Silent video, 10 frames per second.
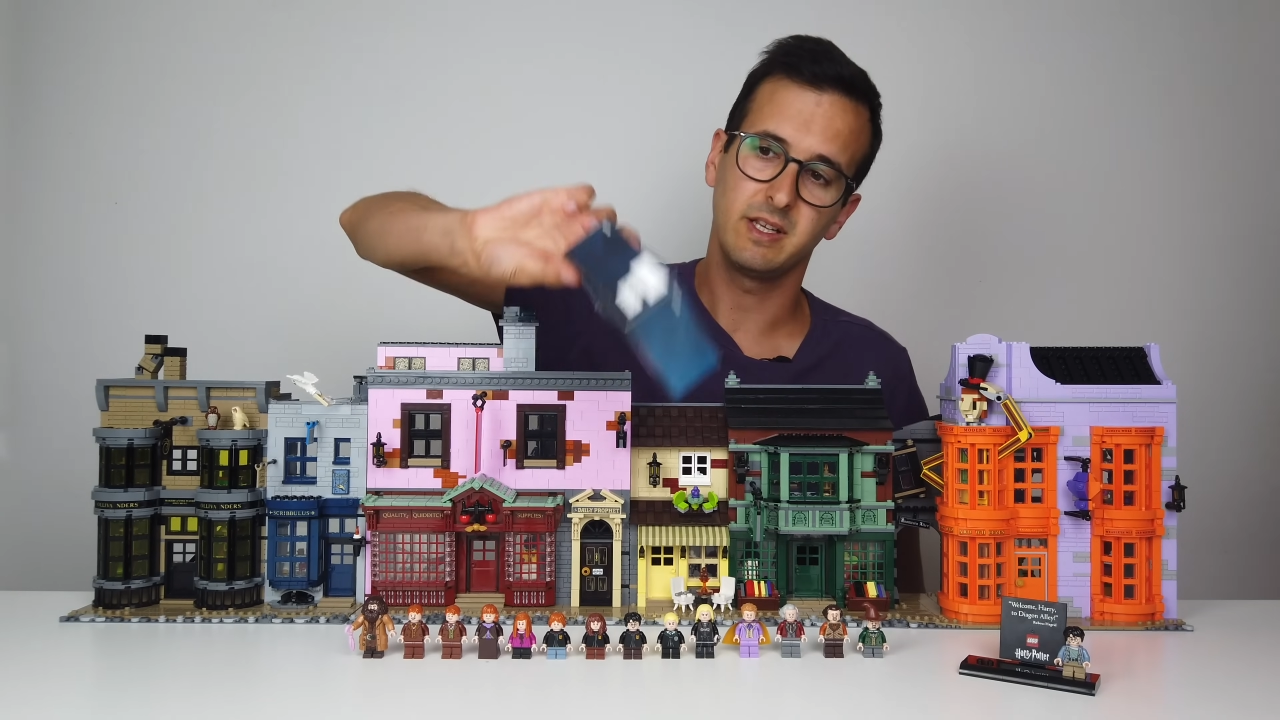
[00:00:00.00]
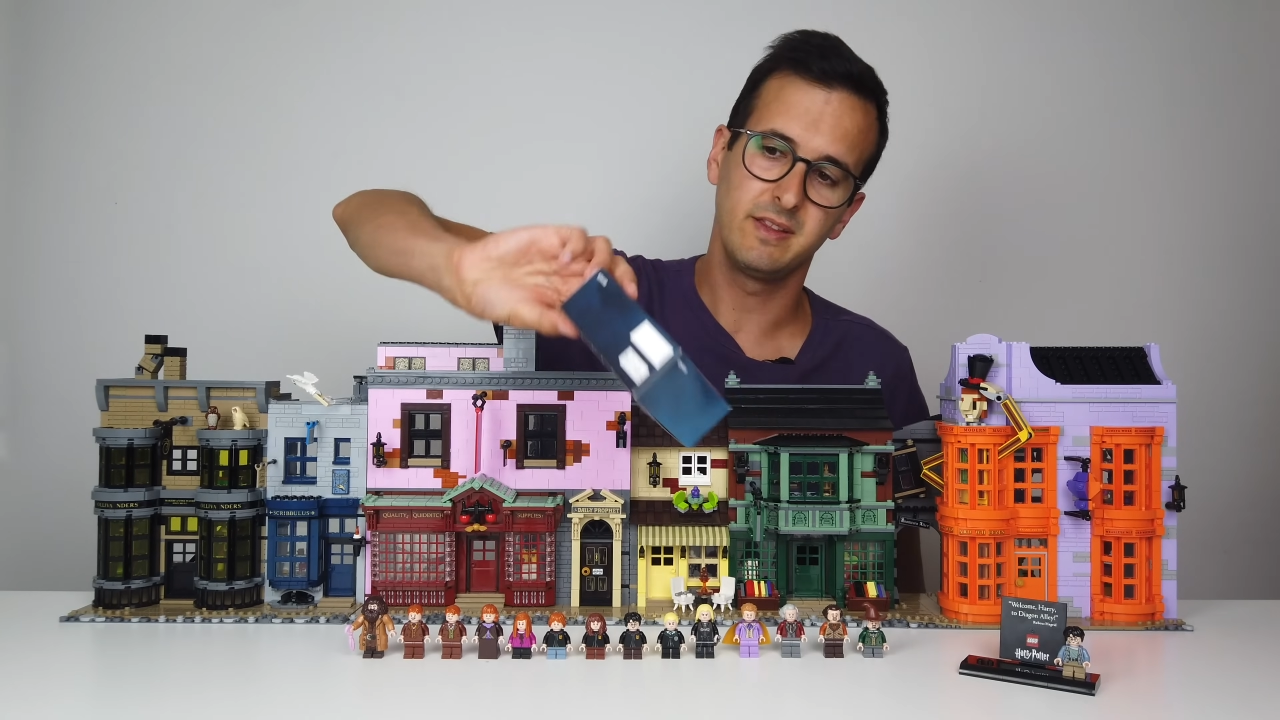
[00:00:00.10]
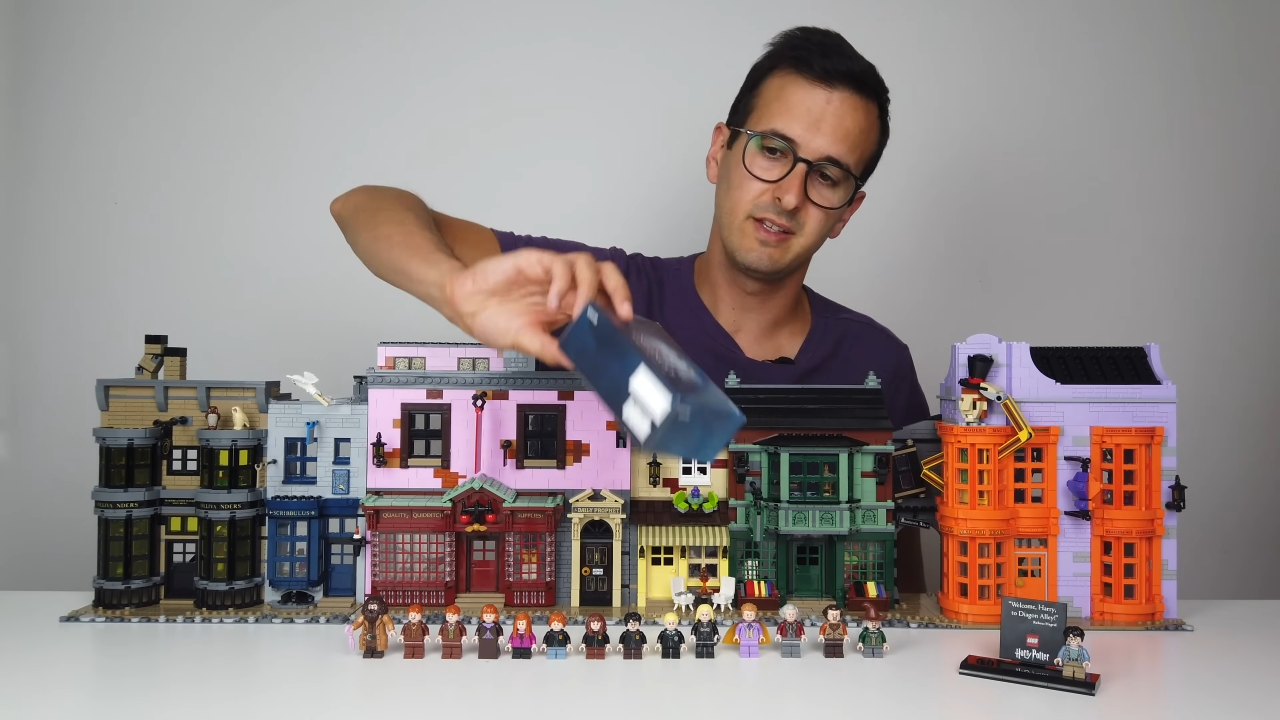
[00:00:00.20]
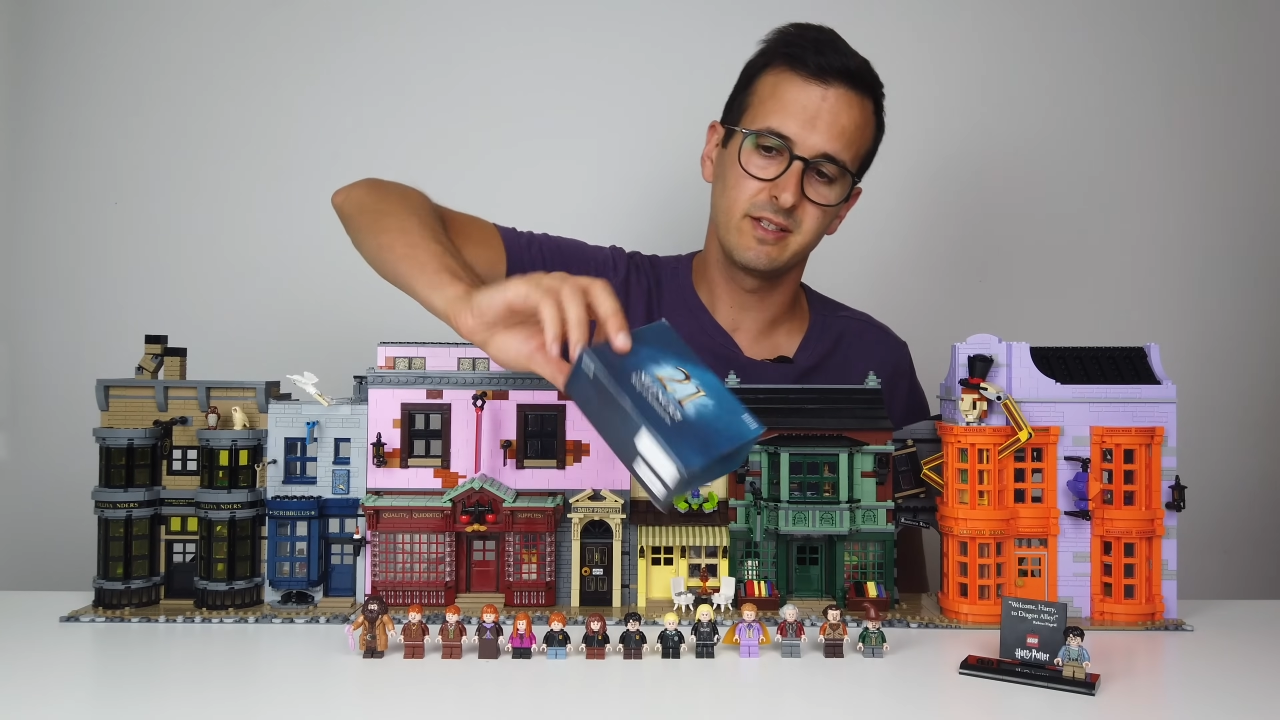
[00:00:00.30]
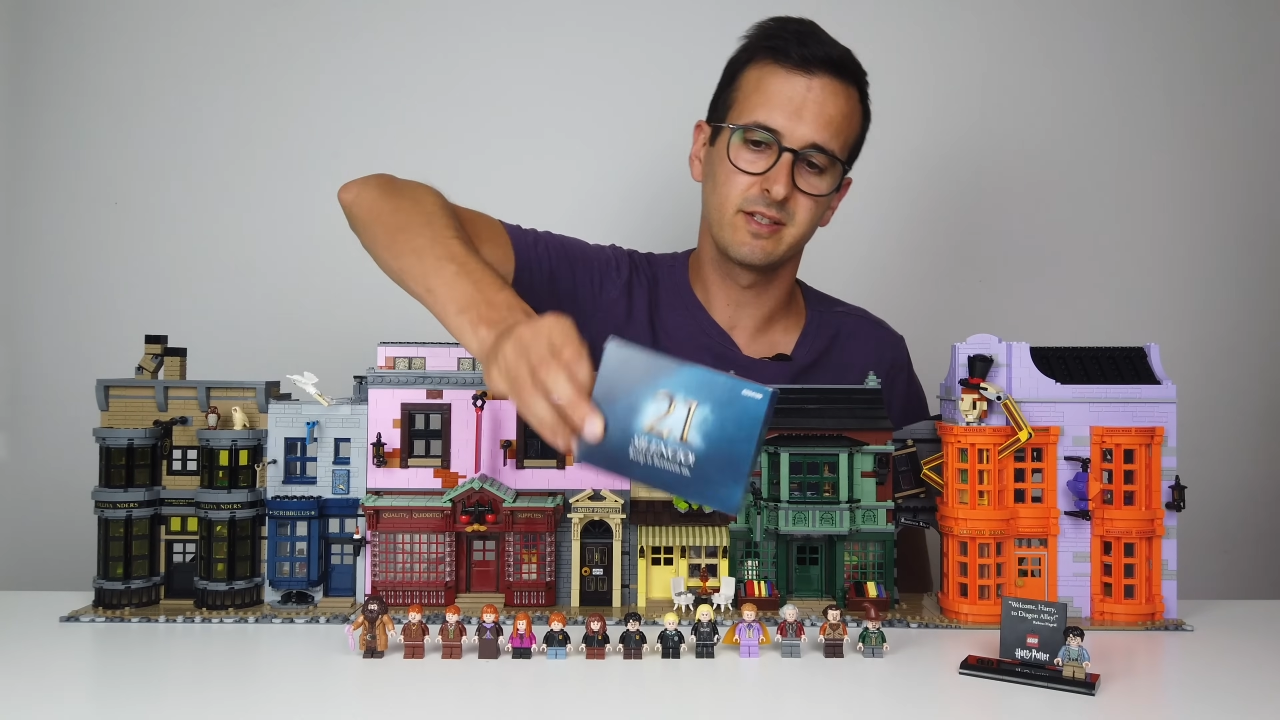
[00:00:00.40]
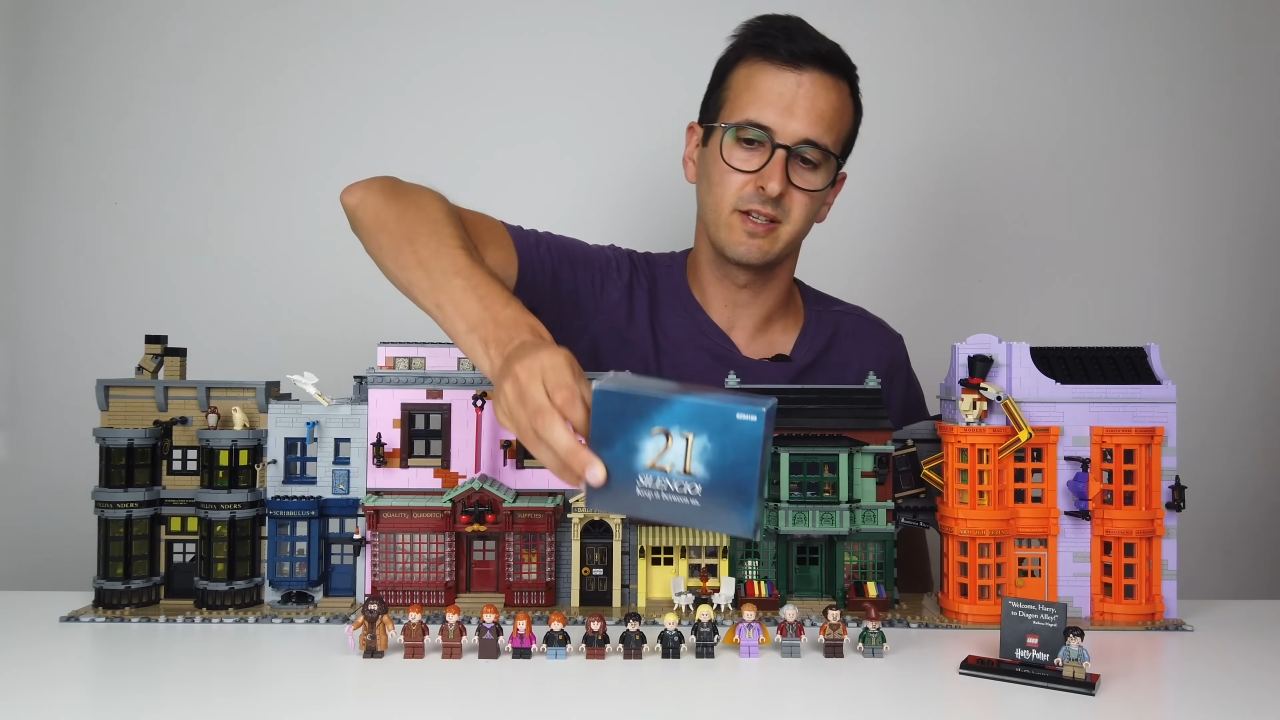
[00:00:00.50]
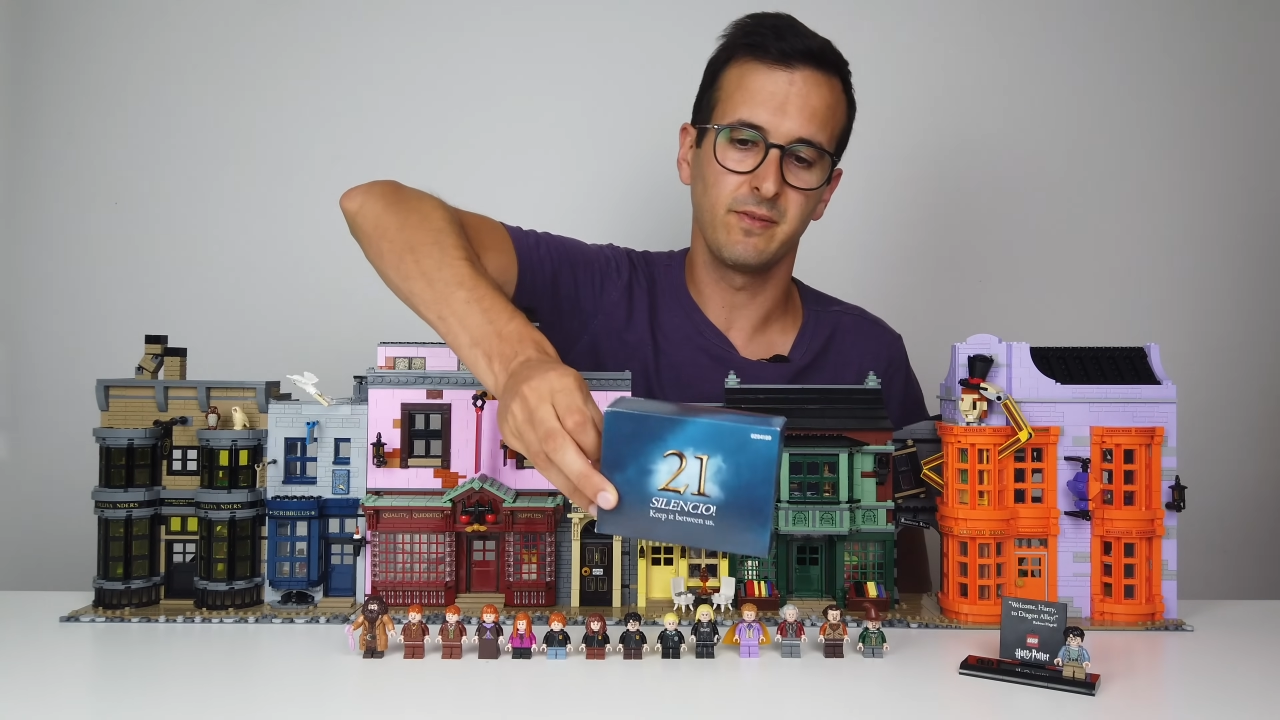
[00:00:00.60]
in this